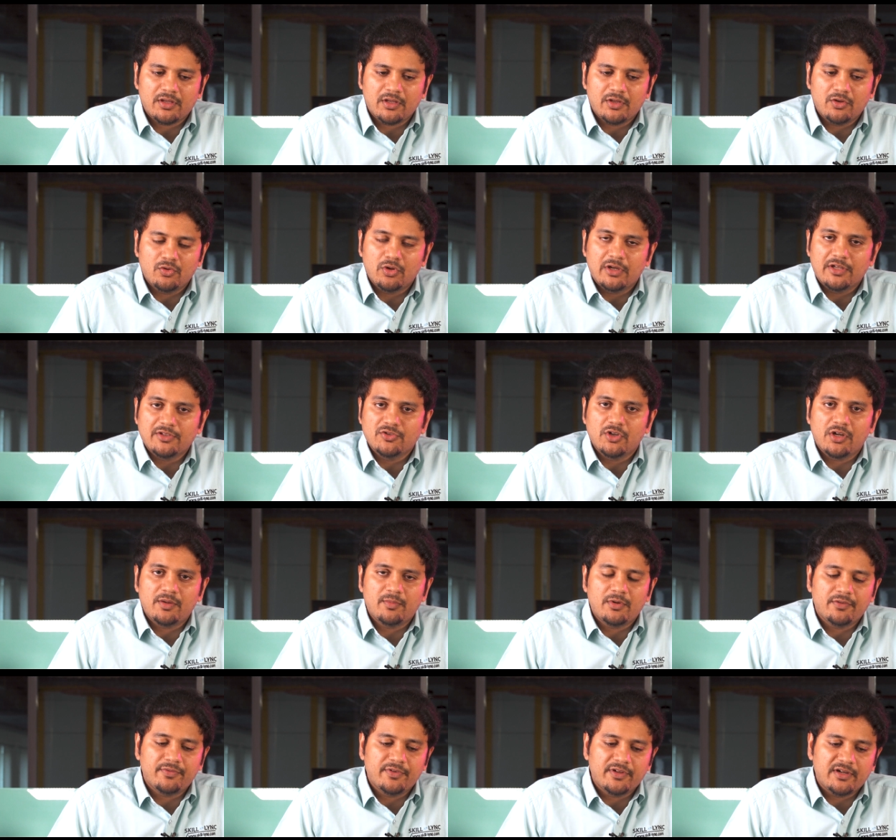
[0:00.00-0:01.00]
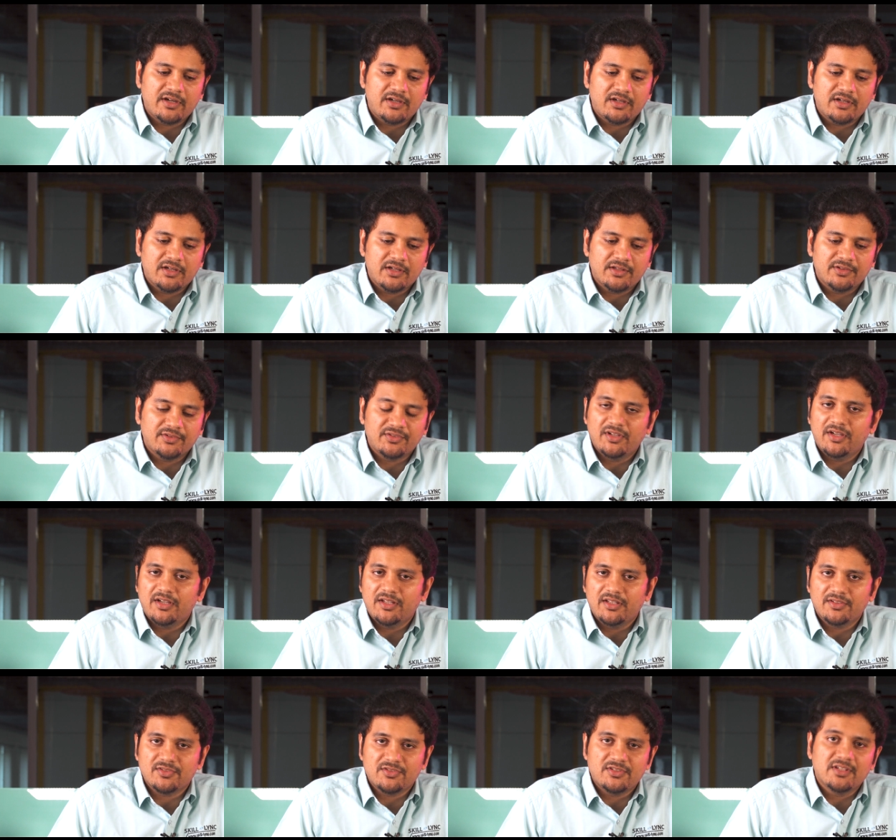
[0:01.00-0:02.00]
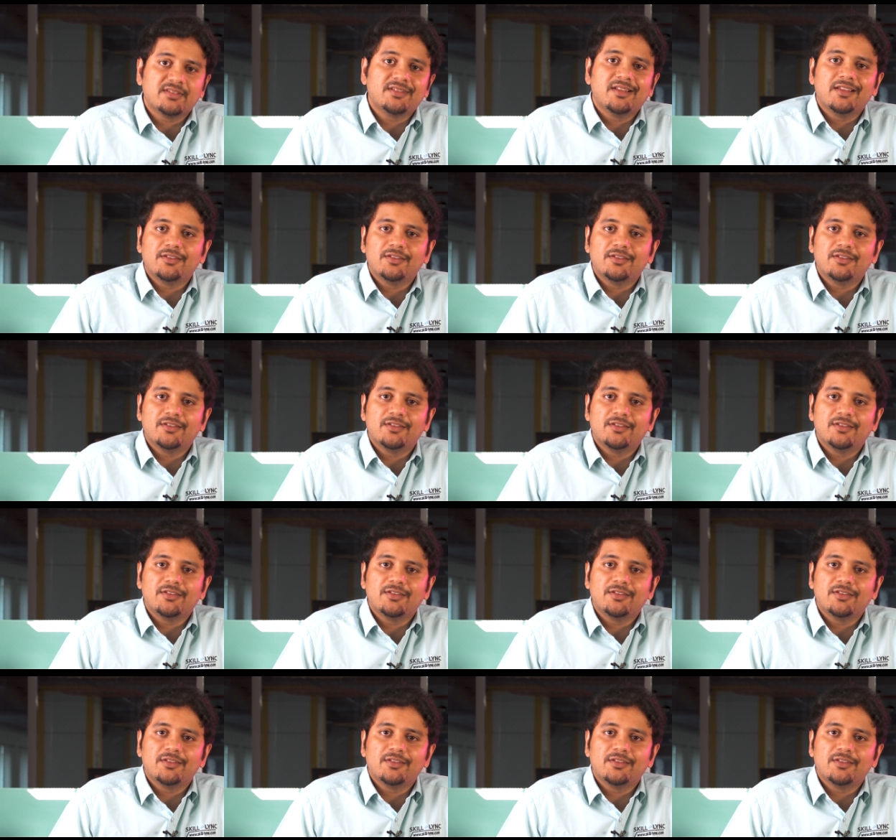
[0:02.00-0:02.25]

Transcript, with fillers: you know, a job offer at CTS just